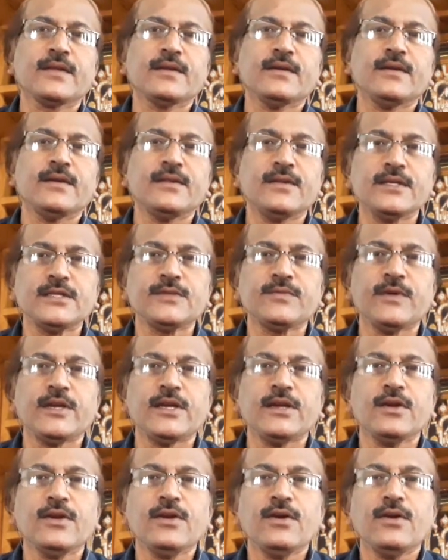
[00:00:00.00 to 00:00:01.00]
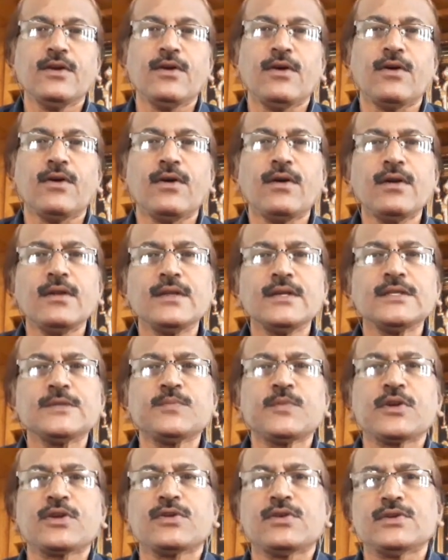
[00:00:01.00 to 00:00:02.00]
In this way, all these
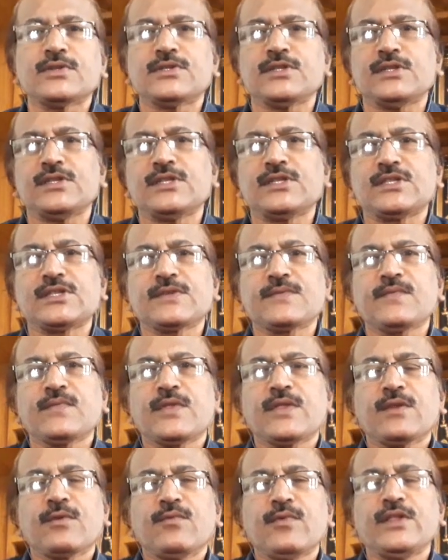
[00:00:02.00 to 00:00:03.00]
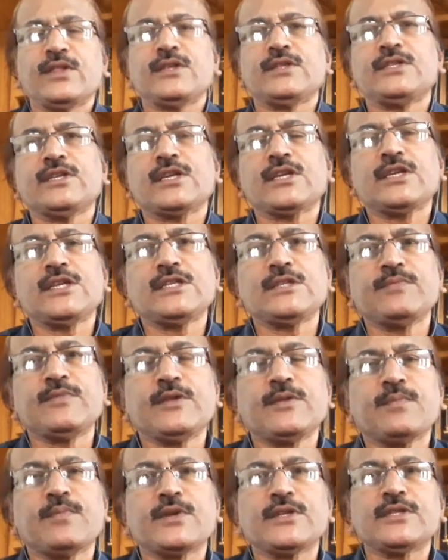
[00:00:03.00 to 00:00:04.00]
precautions, when the check is
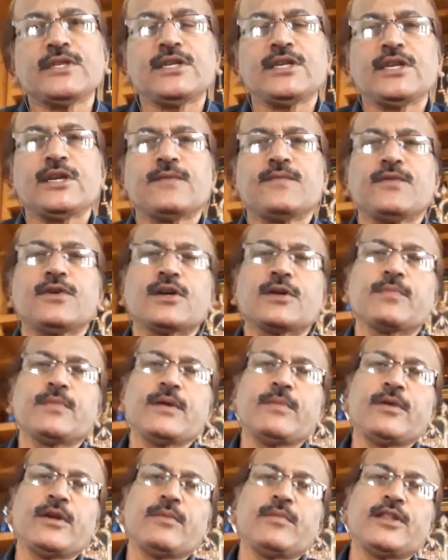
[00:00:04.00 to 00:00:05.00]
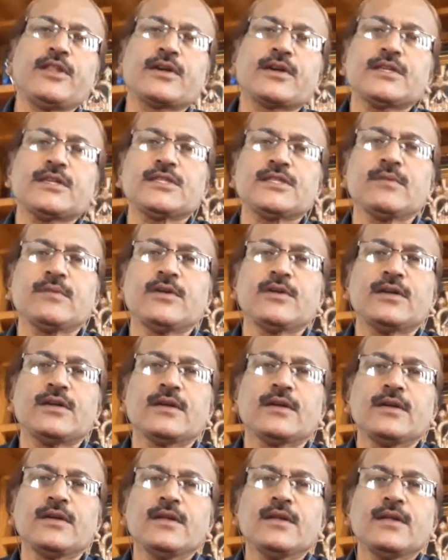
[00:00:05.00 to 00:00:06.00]
being presented for payment by the customer,
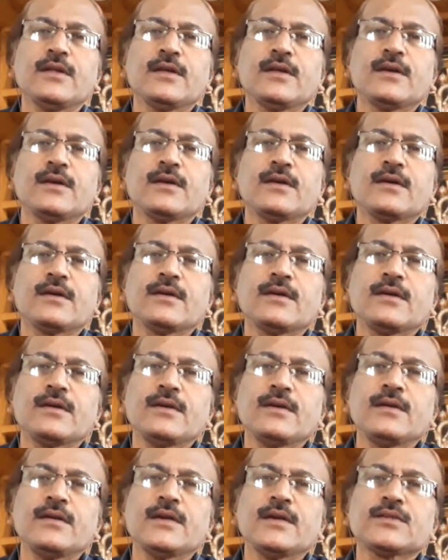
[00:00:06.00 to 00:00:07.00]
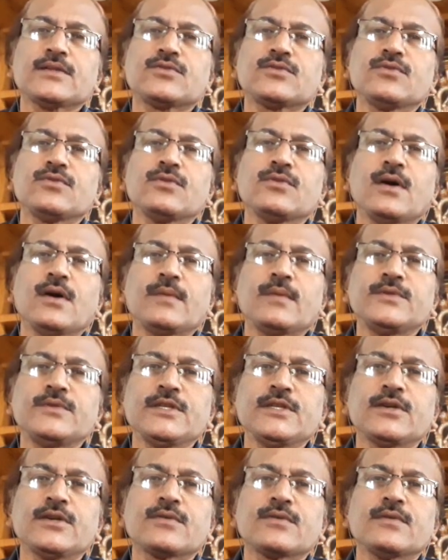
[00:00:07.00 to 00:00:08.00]
he has to
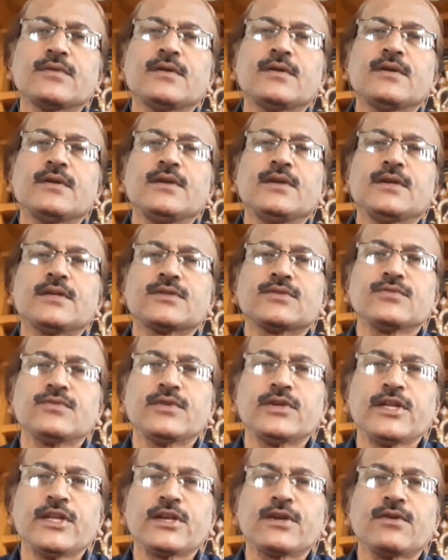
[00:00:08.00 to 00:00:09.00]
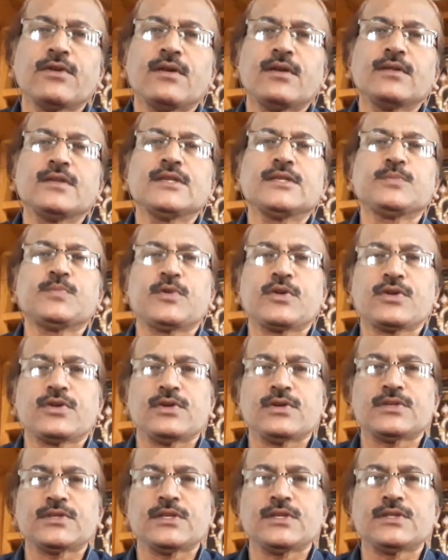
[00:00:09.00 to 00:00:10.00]
observe, he has to take all these
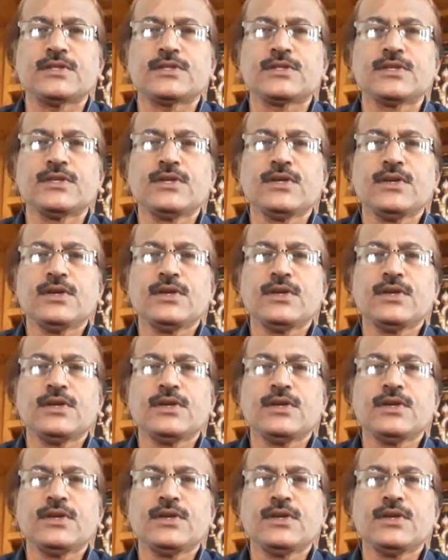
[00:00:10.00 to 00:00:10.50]
precautions